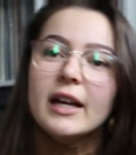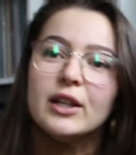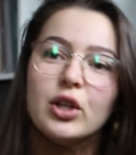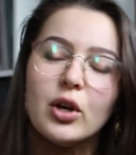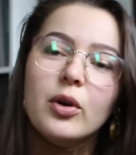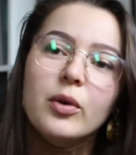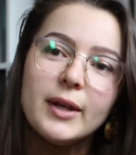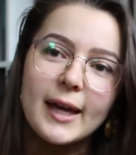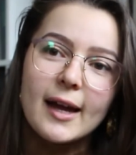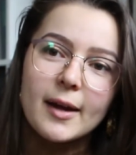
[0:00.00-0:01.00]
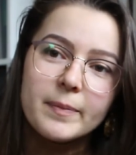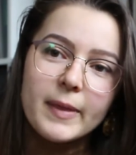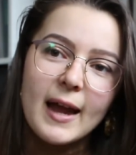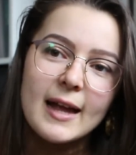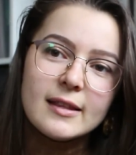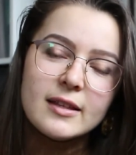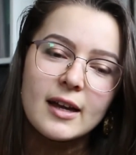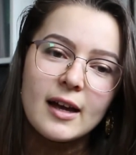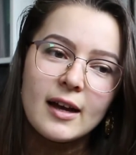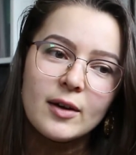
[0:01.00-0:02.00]
So yeah, and
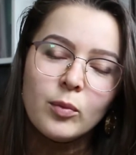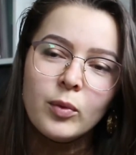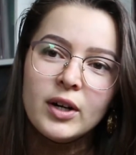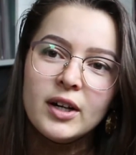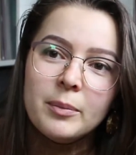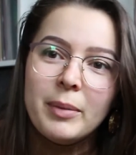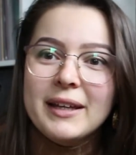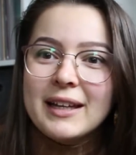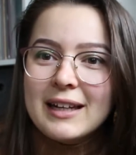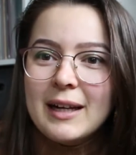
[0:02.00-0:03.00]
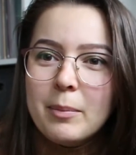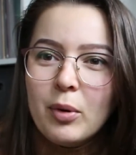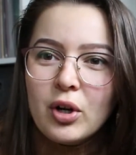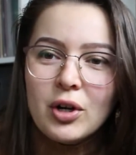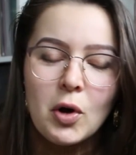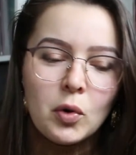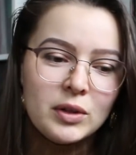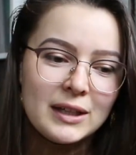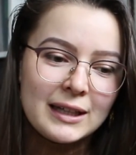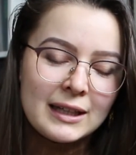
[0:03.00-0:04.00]
we're basically putting all
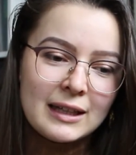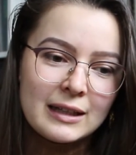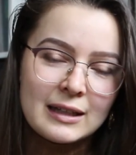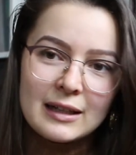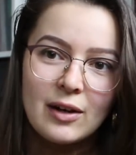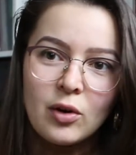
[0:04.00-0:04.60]
these